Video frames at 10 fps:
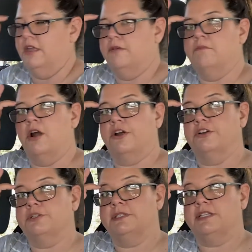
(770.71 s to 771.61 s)

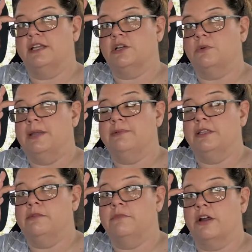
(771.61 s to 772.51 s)
markers besides our wipe
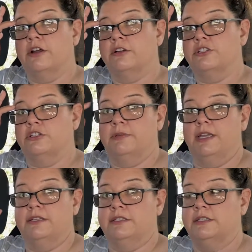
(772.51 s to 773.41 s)
clean markers, just
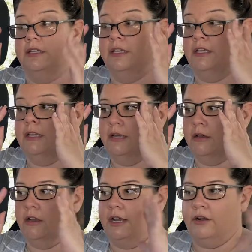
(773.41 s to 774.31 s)
because
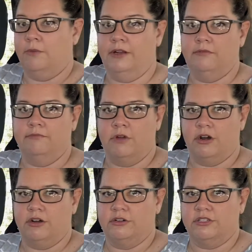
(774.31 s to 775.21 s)
I don't want
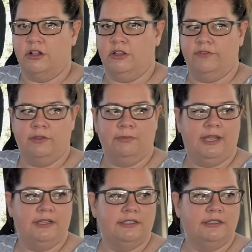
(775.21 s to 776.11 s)
markers all over the
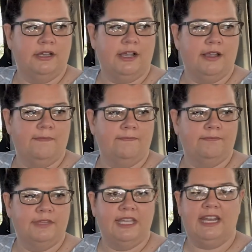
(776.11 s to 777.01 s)
place
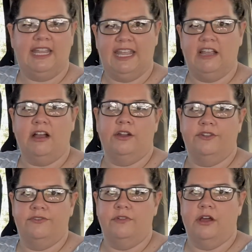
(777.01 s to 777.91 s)
getting ink
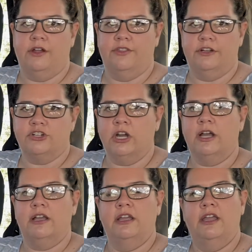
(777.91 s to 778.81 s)
on the
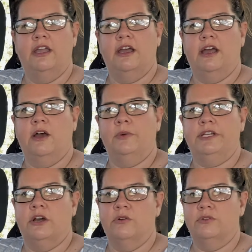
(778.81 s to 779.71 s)
truck. We
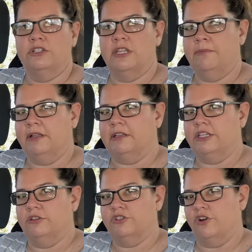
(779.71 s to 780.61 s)
don't typically
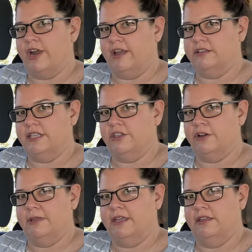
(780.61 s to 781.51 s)
use crayons
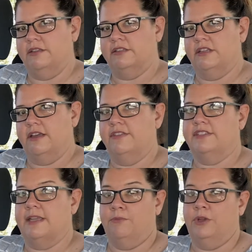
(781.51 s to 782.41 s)
either because of
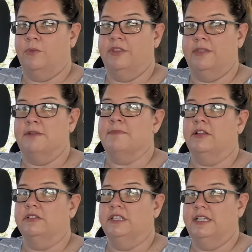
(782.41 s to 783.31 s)
we don't want them to
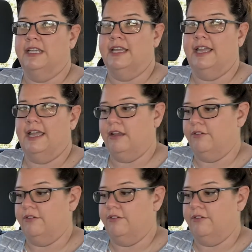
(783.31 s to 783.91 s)
melt and